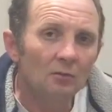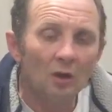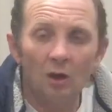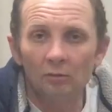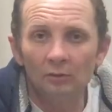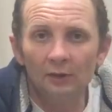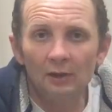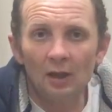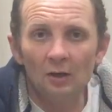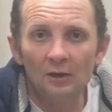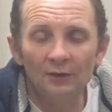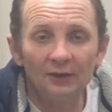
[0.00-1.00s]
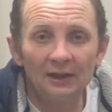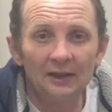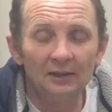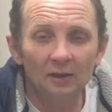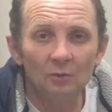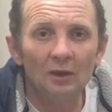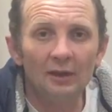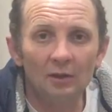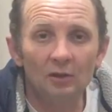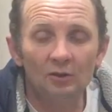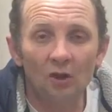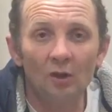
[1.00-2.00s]
Well, you know, it is in England, we ain't
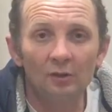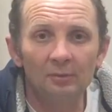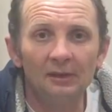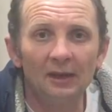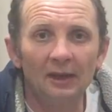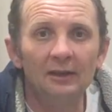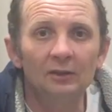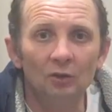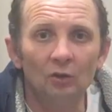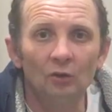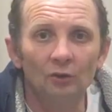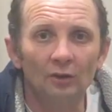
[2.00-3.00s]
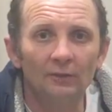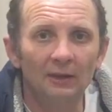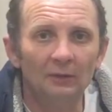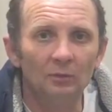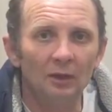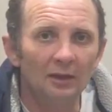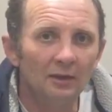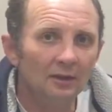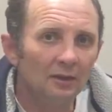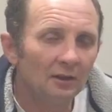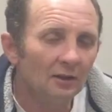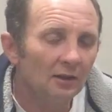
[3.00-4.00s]
got time to be taking doors off, have we?
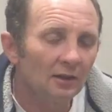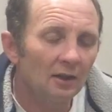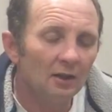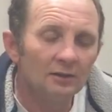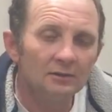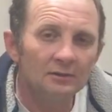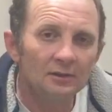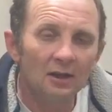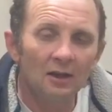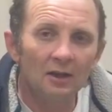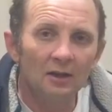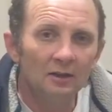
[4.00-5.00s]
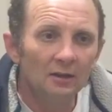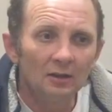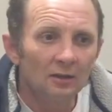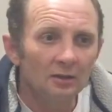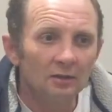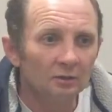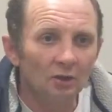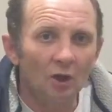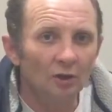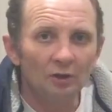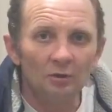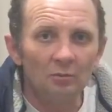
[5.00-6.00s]
And
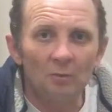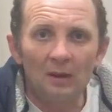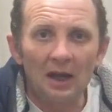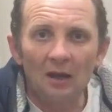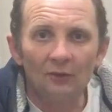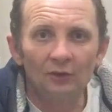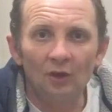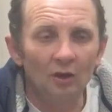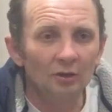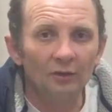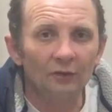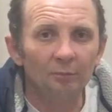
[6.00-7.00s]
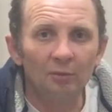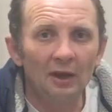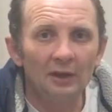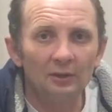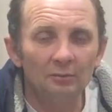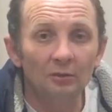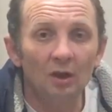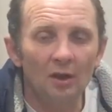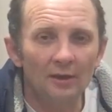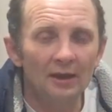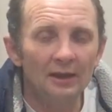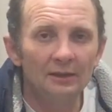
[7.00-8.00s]
lining them up outside and spraying them
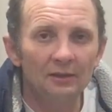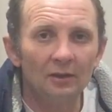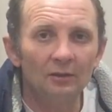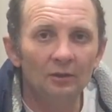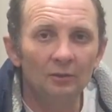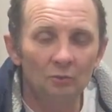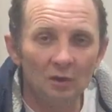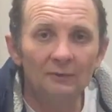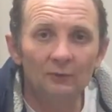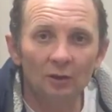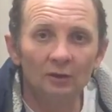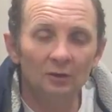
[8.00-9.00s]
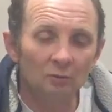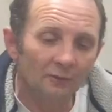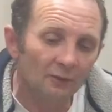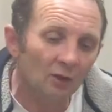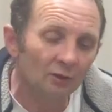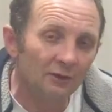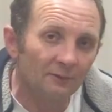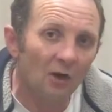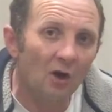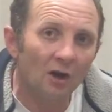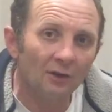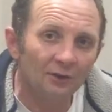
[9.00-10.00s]
like they do. We've got to
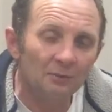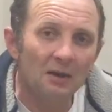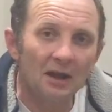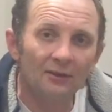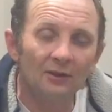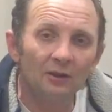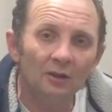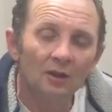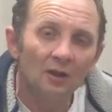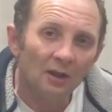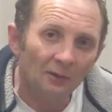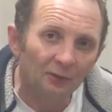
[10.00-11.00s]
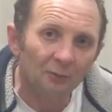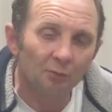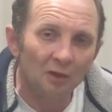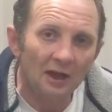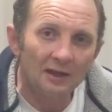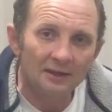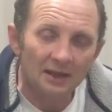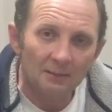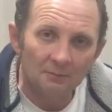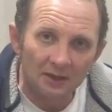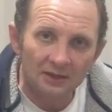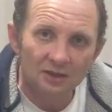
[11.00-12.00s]
devise a method of spraying
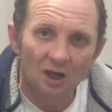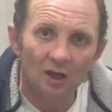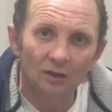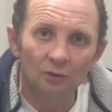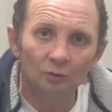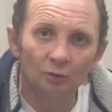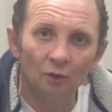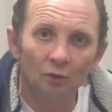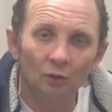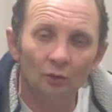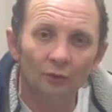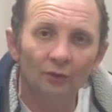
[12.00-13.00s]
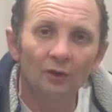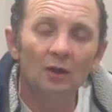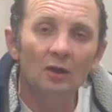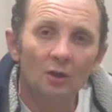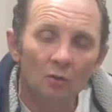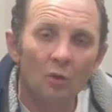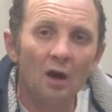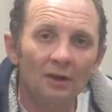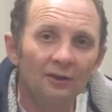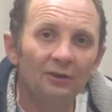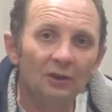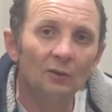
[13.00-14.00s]
them internal doors while
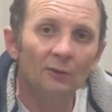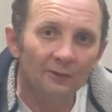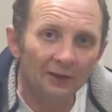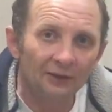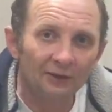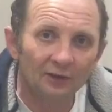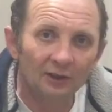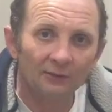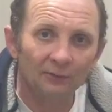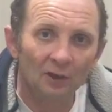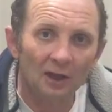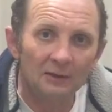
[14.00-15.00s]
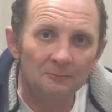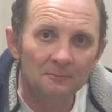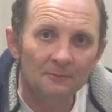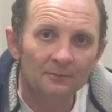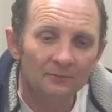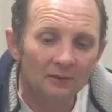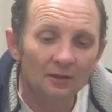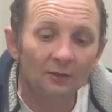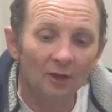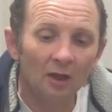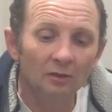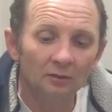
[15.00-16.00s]
they're still fixed to the frame.
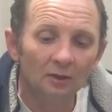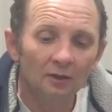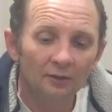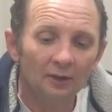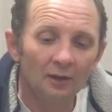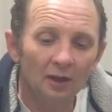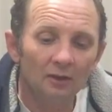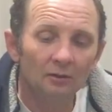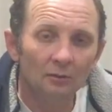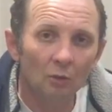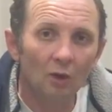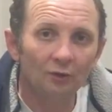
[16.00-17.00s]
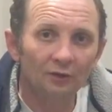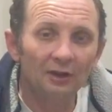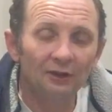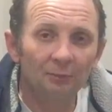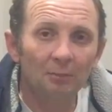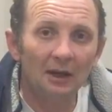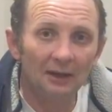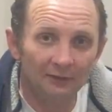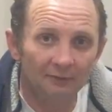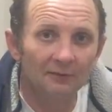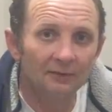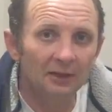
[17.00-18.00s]
So, you know, watch this
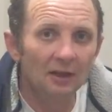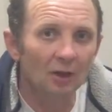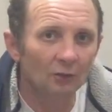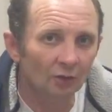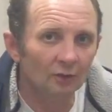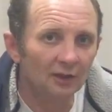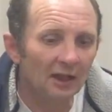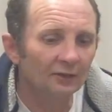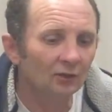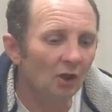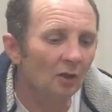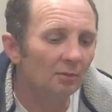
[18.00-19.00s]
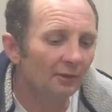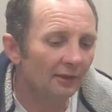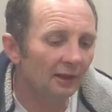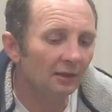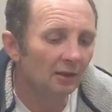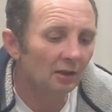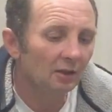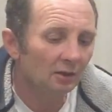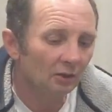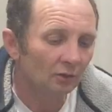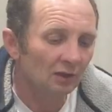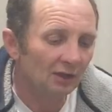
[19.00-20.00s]
space for videos on that type of thing.
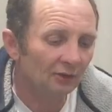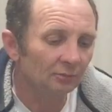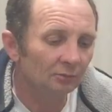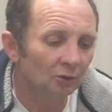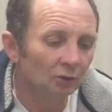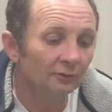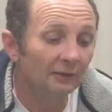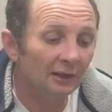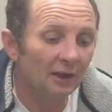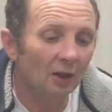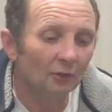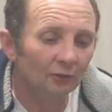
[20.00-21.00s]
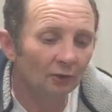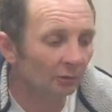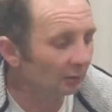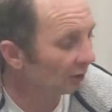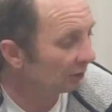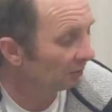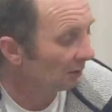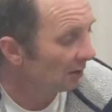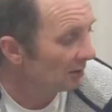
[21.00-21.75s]
Gonna have some good videos coming up.